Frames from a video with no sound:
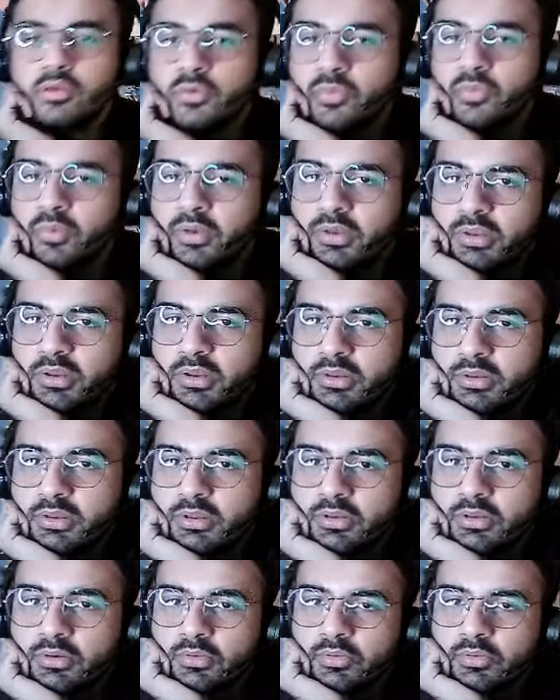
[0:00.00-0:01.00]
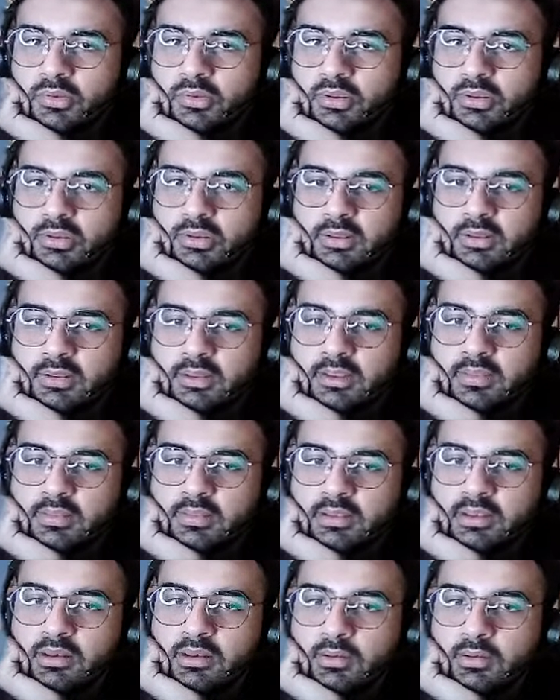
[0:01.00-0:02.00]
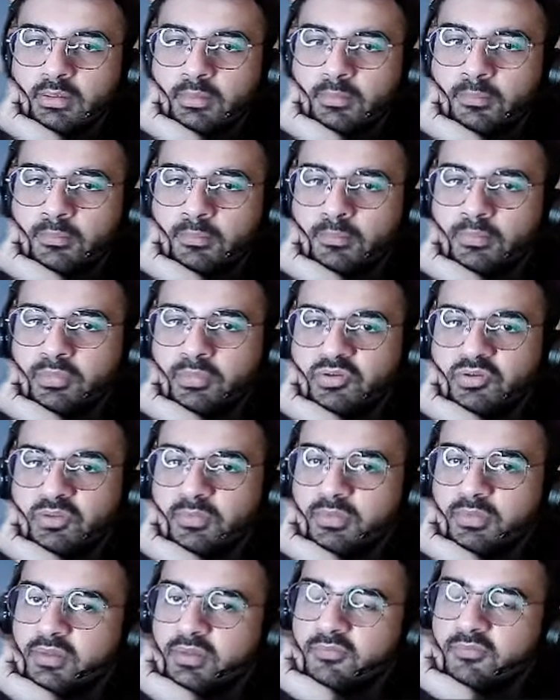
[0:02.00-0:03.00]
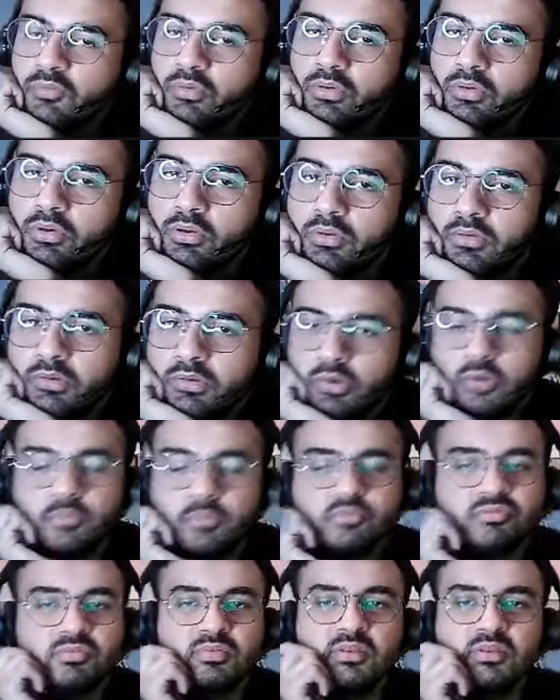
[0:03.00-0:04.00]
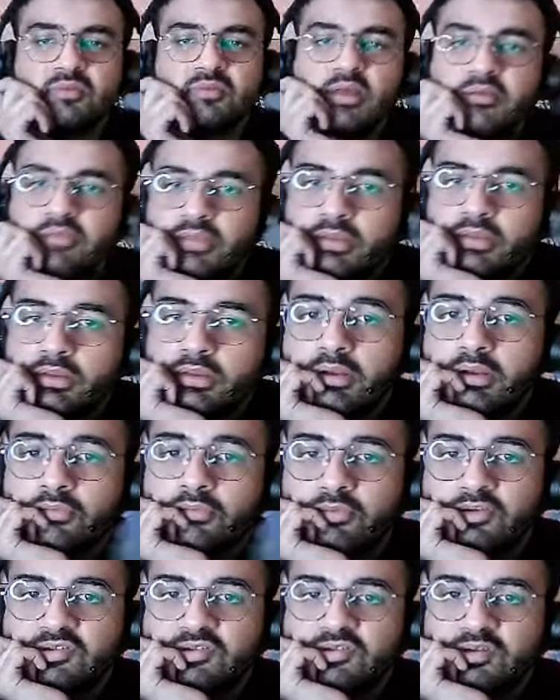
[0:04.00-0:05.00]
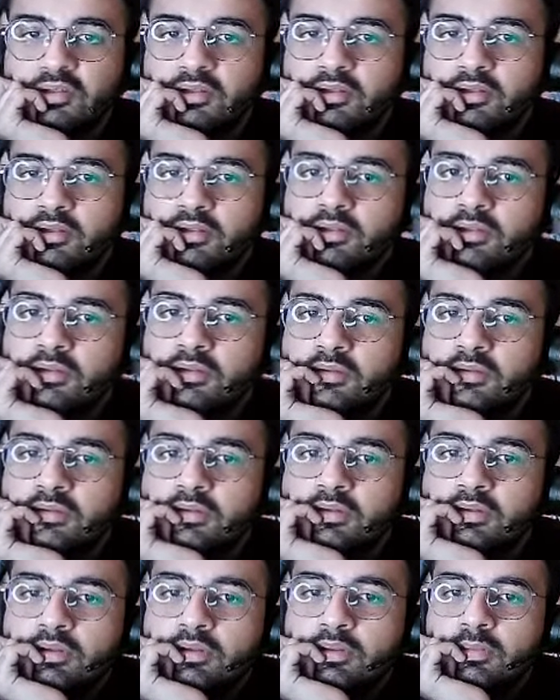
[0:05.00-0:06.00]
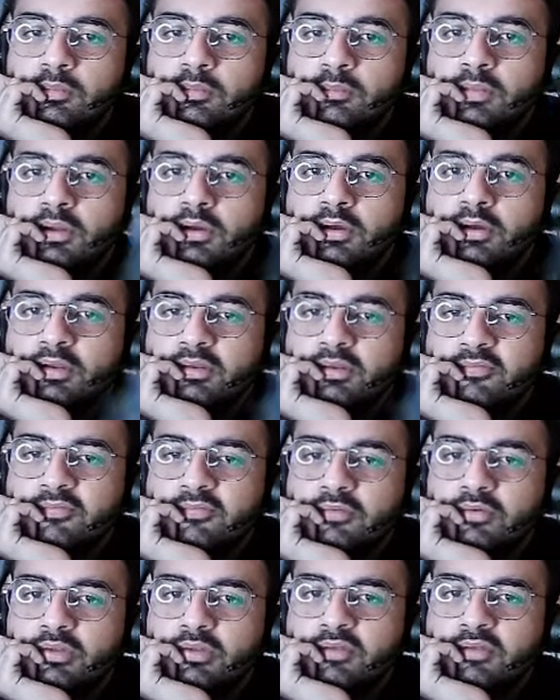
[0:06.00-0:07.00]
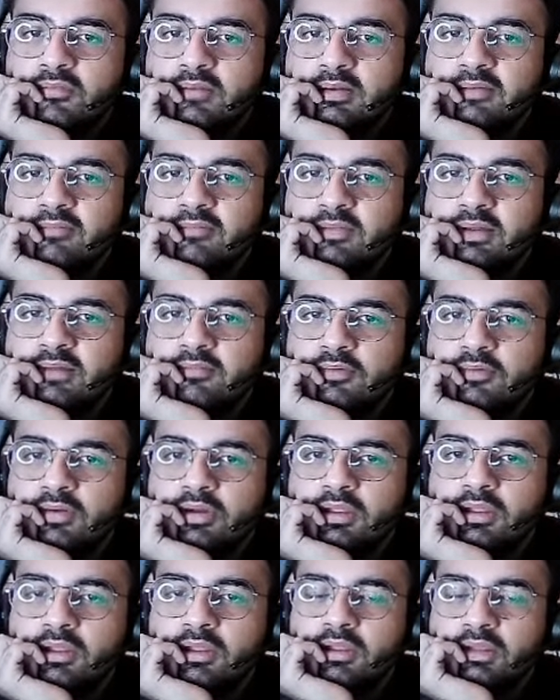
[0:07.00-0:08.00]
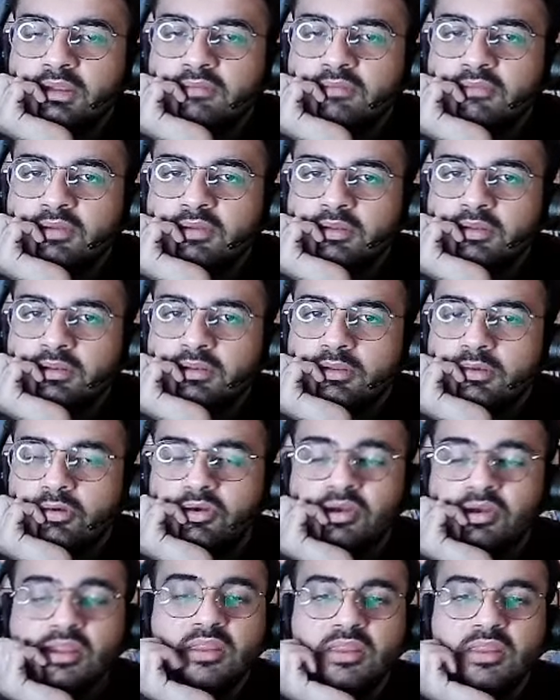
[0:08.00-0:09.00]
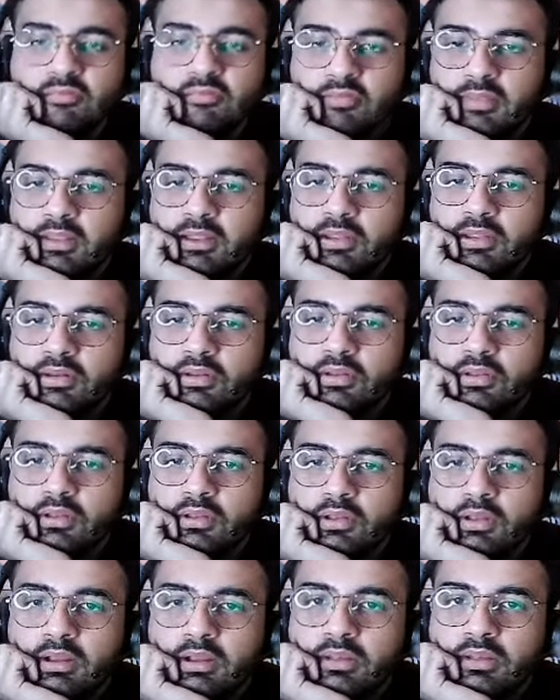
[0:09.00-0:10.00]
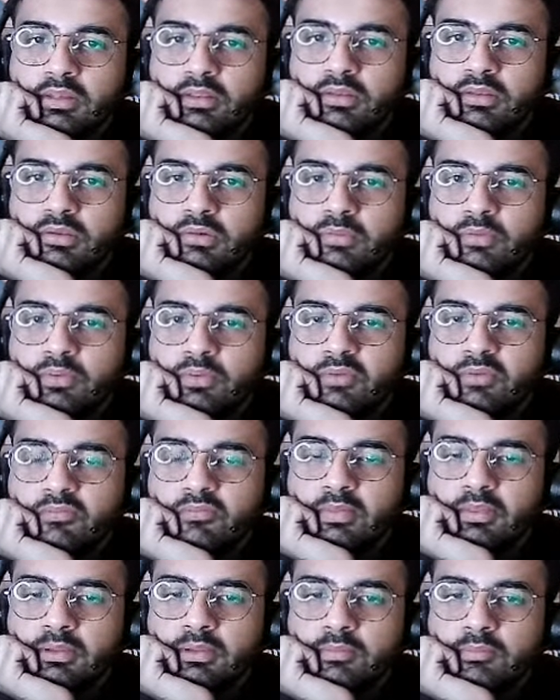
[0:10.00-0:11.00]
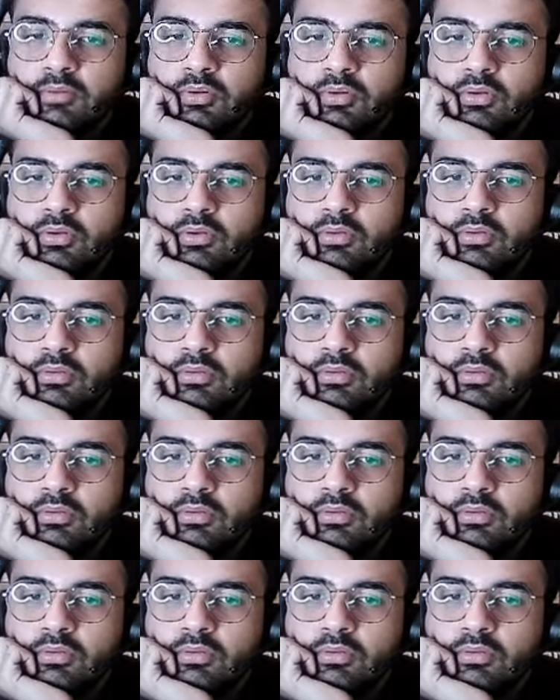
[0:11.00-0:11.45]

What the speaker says: Queen c6, rook c6, and then bishop c4. Sorry, bishop c5 is interesting because if rook c5, then I've got e7. Sorry, d7 there, and there's no way to defend the pawn.